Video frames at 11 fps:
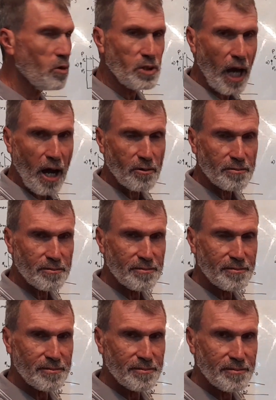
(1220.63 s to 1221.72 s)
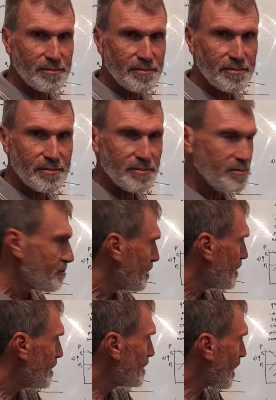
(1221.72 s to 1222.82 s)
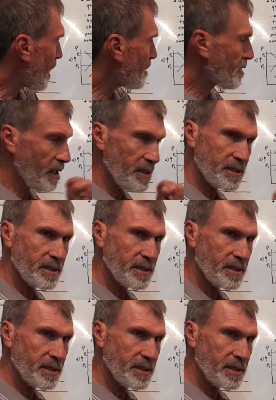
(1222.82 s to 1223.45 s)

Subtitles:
down in the second case.